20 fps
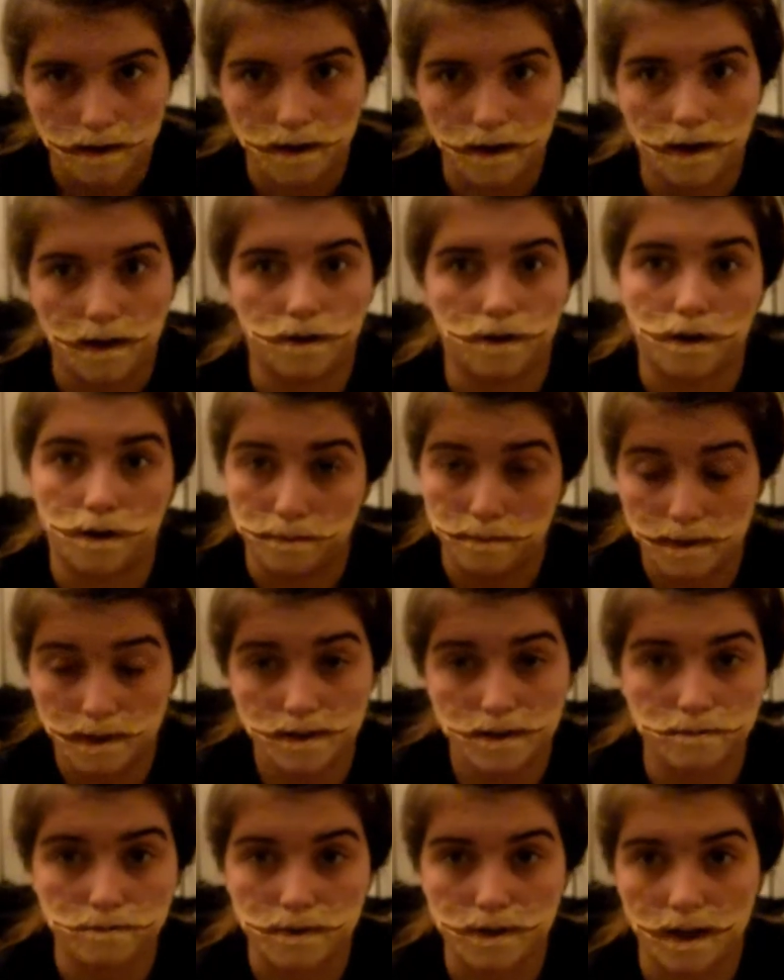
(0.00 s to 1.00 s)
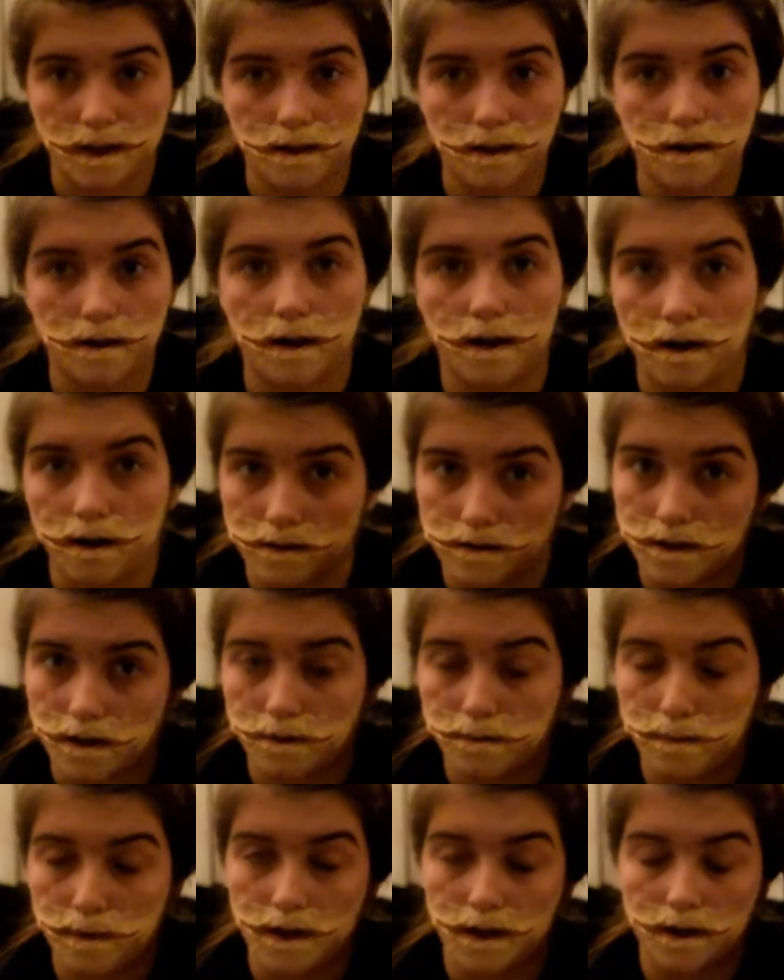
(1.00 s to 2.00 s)
and you're going to mix them together and it's going to
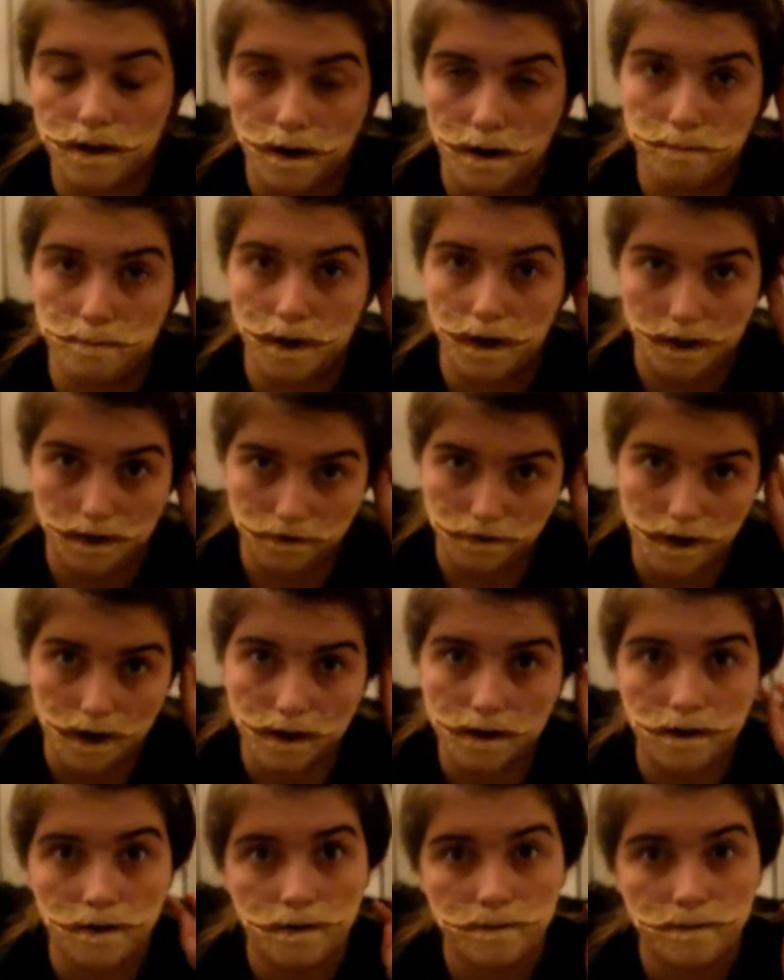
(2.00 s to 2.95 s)
make a blood red.